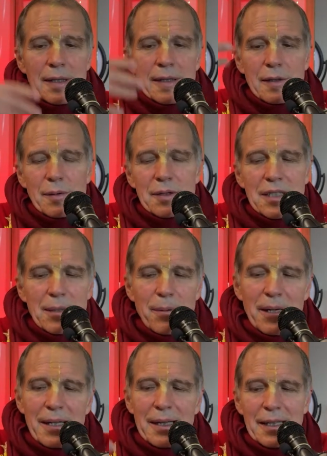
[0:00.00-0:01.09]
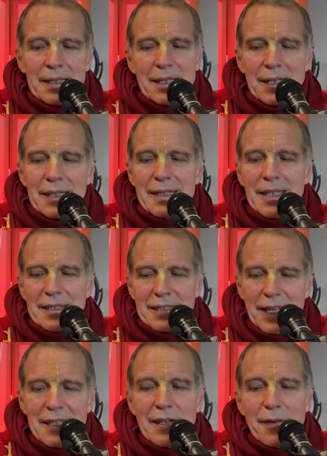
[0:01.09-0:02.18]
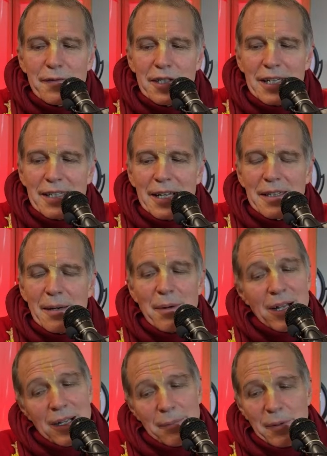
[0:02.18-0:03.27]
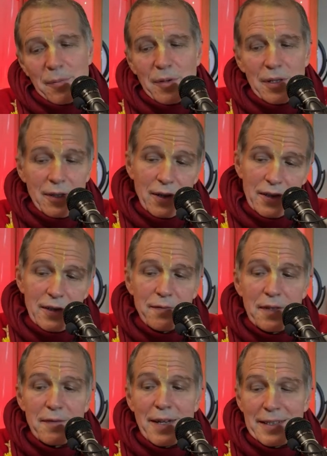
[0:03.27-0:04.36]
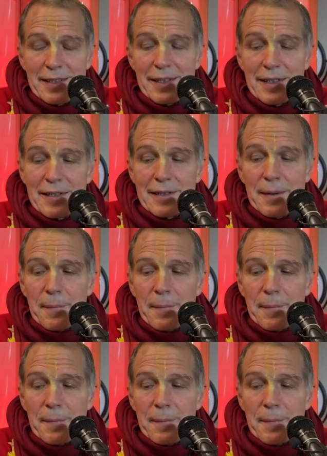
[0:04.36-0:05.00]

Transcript: go deeper a little in the study of Chaitanya Mahaprabhu. And also we Westerners,